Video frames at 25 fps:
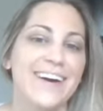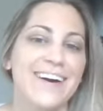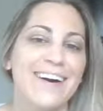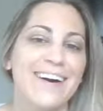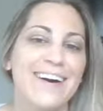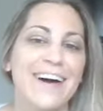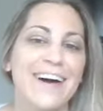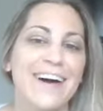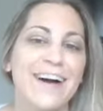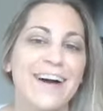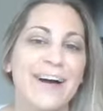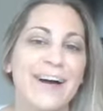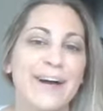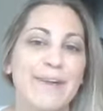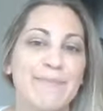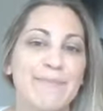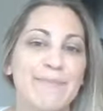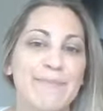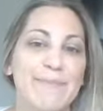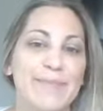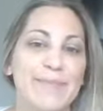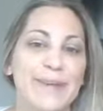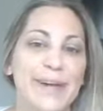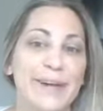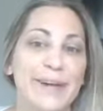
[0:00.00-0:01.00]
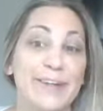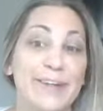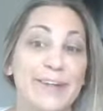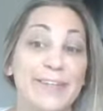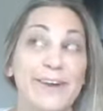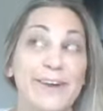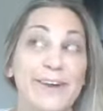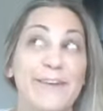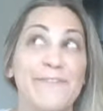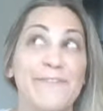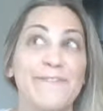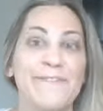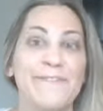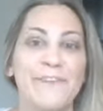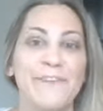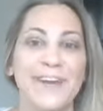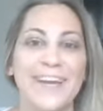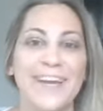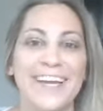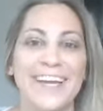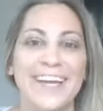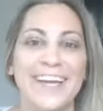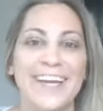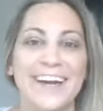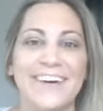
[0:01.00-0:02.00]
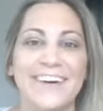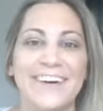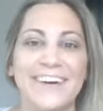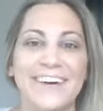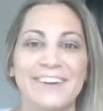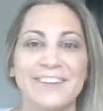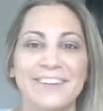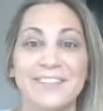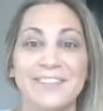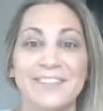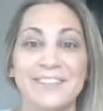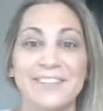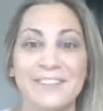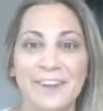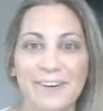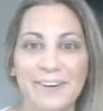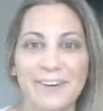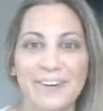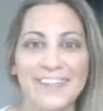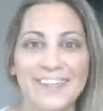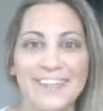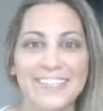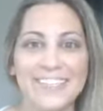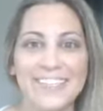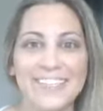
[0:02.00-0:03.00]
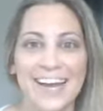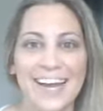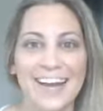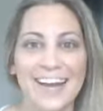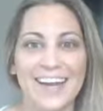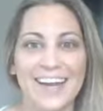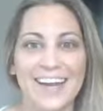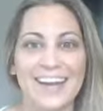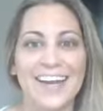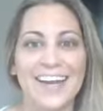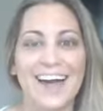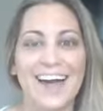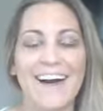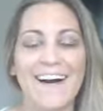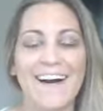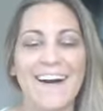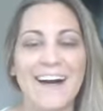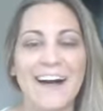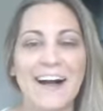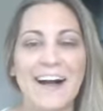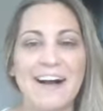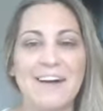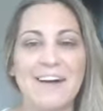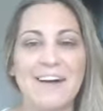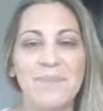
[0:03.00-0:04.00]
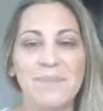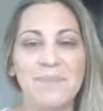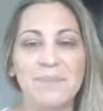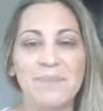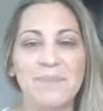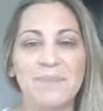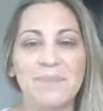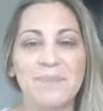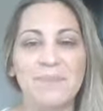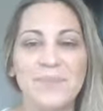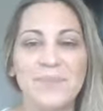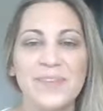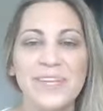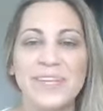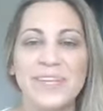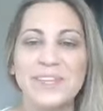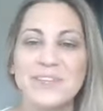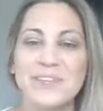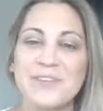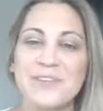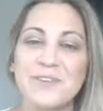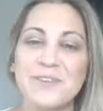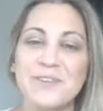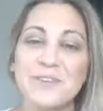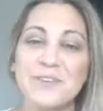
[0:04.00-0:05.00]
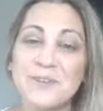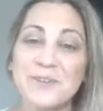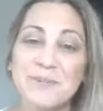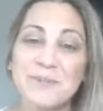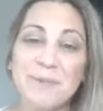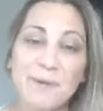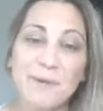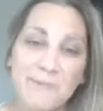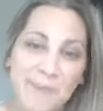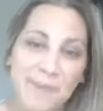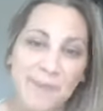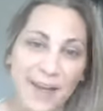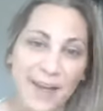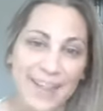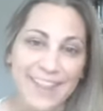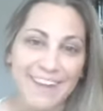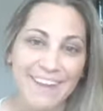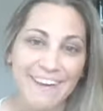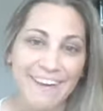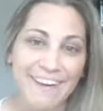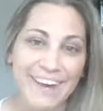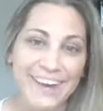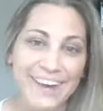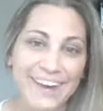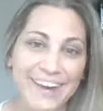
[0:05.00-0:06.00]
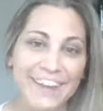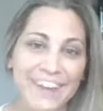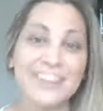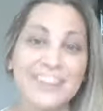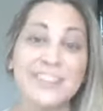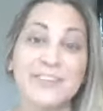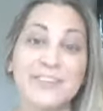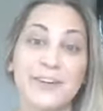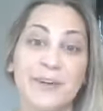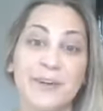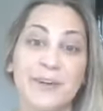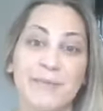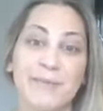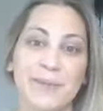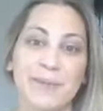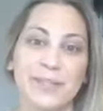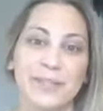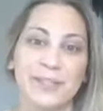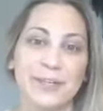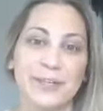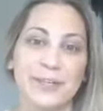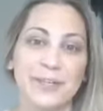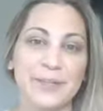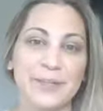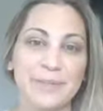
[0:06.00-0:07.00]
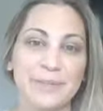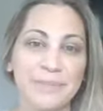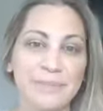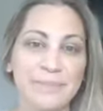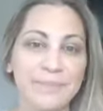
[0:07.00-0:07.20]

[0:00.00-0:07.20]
I started freaking out. I was so excited. Just a super faint line. I'll insert the picture.